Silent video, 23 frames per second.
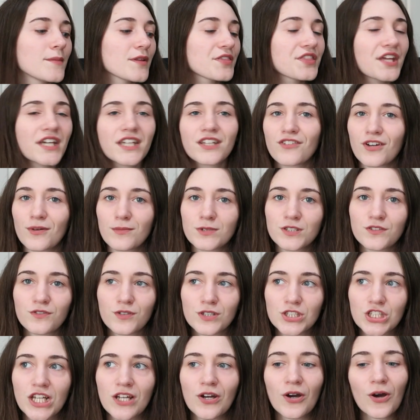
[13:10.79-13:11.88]
Thank you very much for
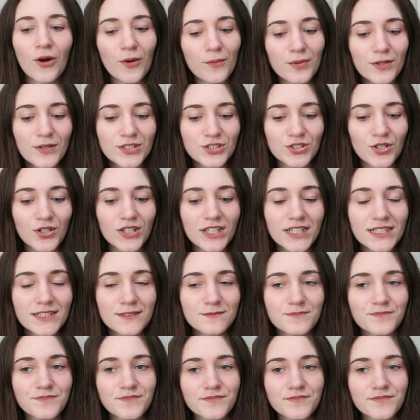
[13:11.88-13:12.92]
watching. I hope you enjoyed.